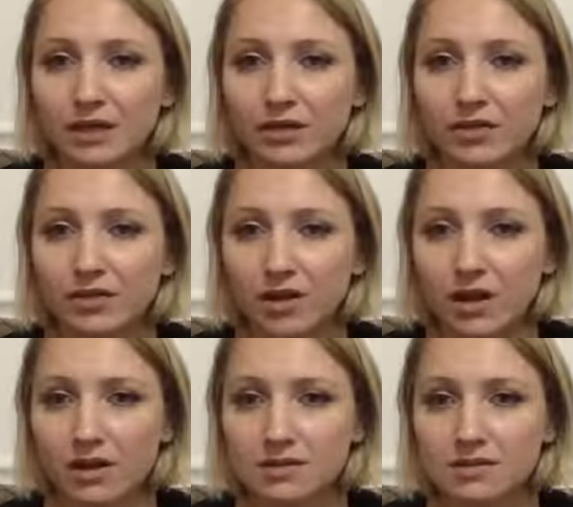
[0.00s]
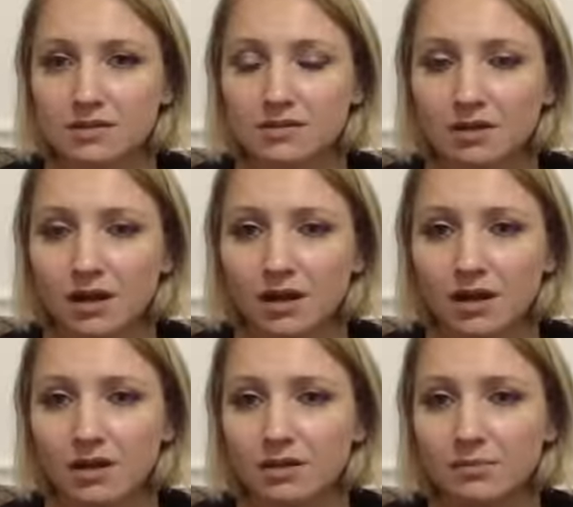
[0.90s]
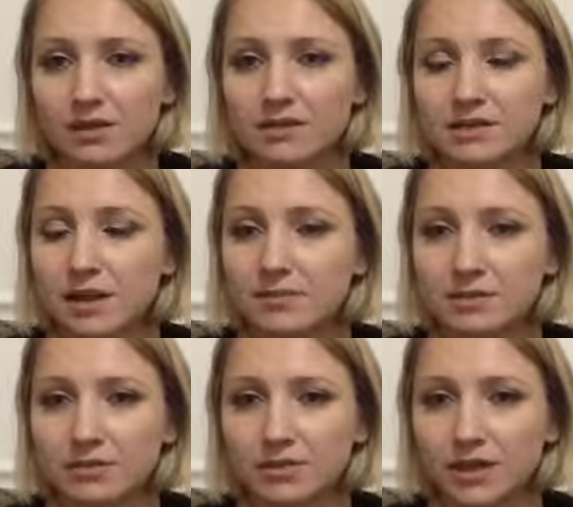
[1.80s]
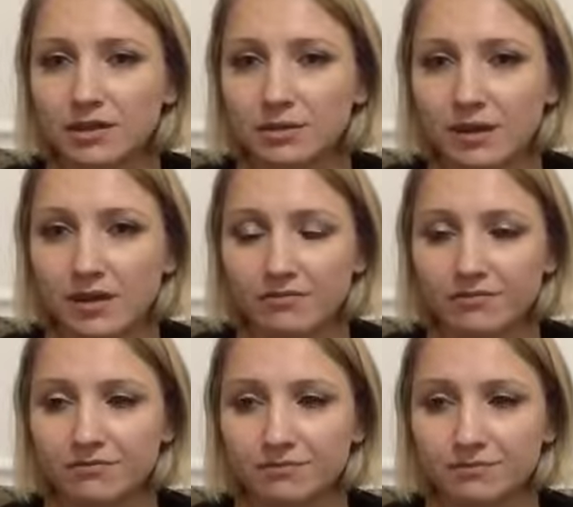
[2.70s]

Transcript: your thoughts are the biggest obstacle that you have.